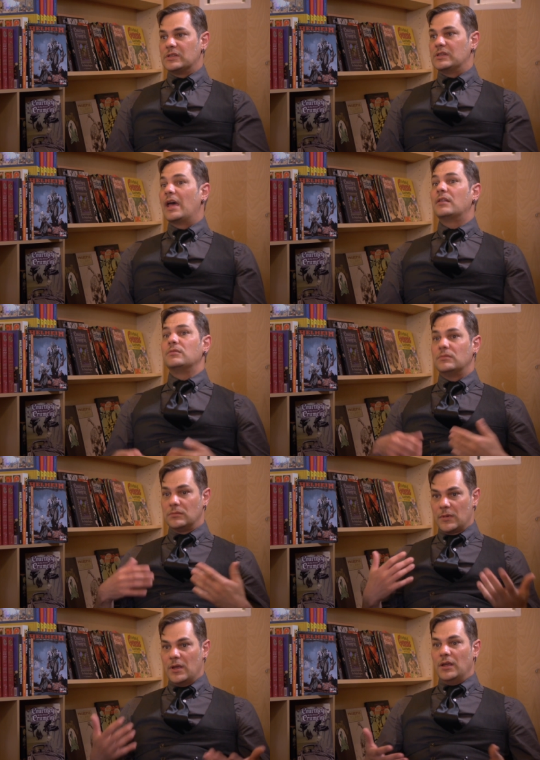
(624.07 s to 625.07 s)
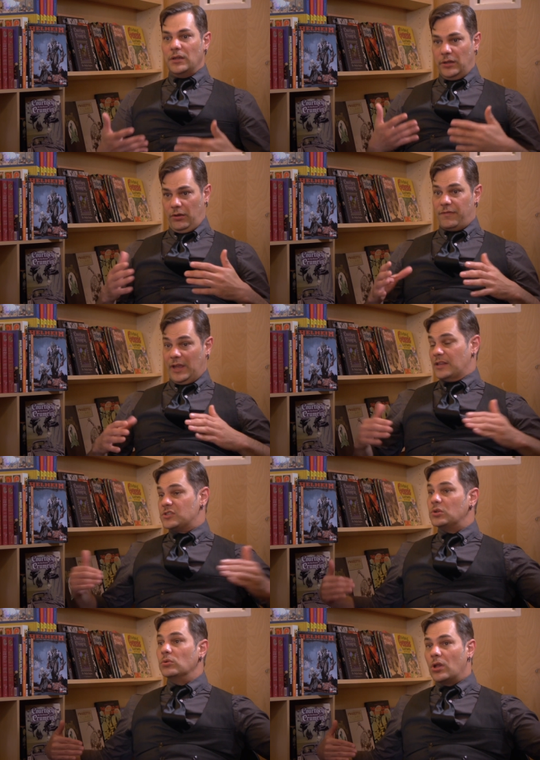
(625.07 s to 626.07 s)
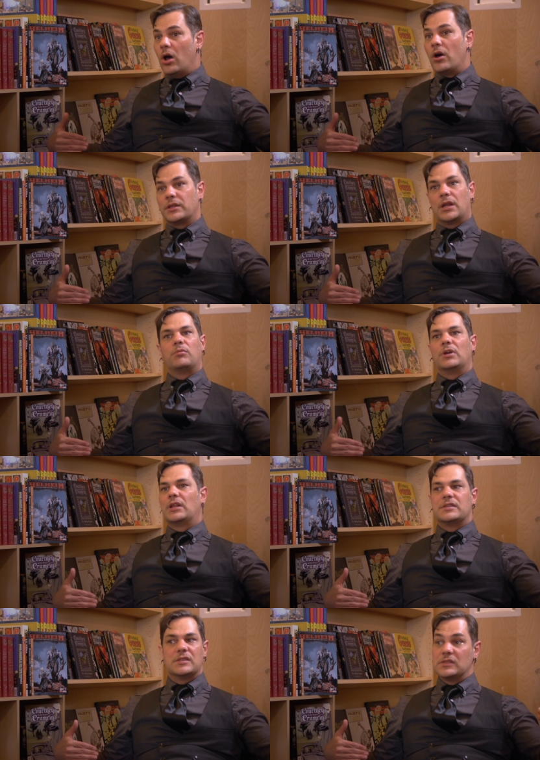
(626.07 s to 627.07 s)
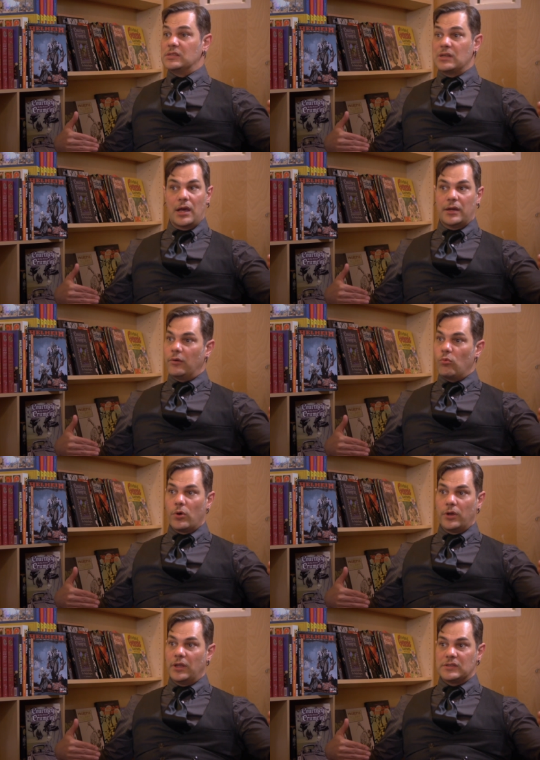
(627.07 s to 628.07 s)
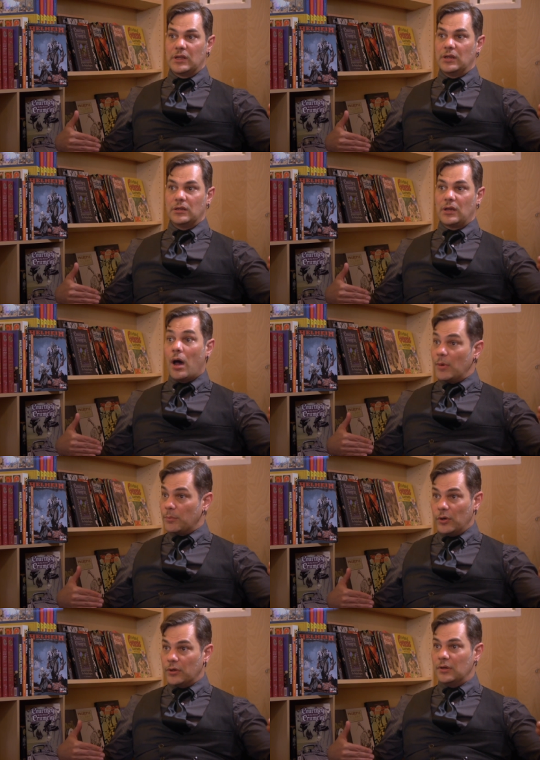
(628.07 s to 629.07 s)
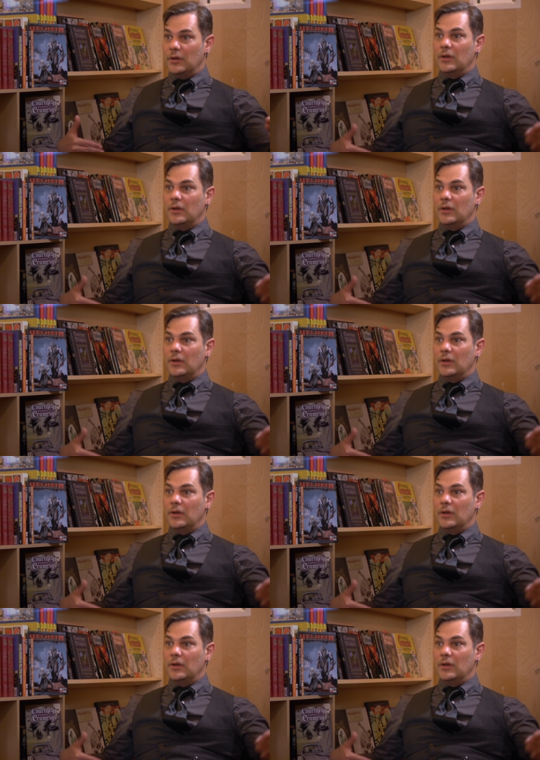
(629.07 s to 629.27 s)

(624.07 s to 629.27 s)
And that, you know, if it gets too long, then I realize this is not going to work as a comic book,